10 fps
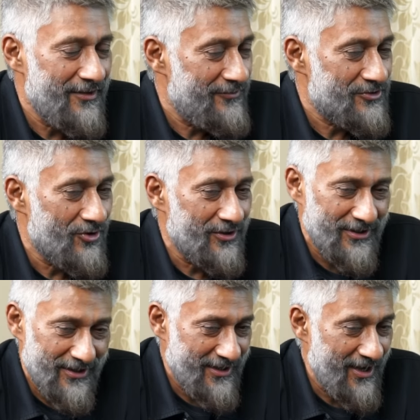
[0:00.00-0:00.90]
we shot
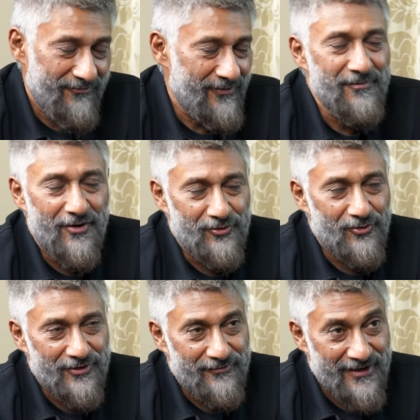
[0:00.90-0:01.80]
the entire film
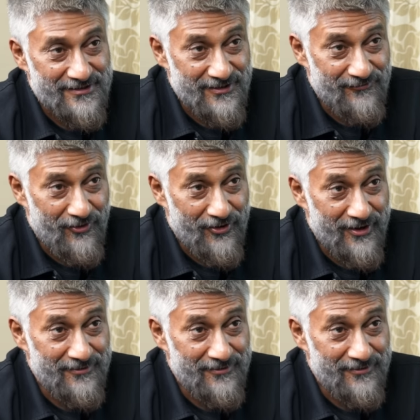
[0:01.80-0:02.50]
outdoor, The Vaccine Warrior.